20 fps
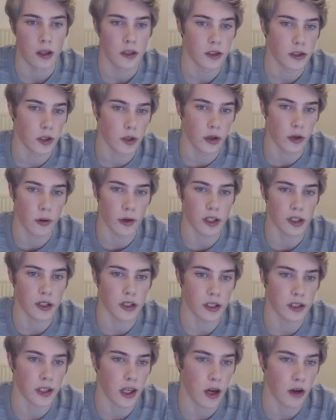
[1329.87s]
So the
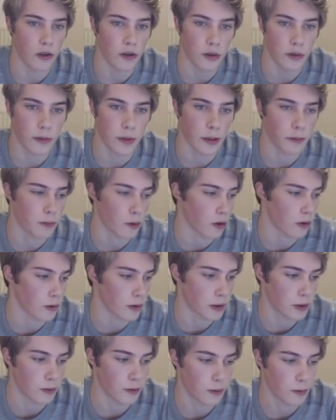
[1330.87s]
question is how do we make
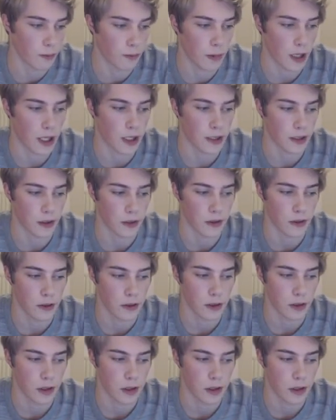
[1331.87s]
progress with black here?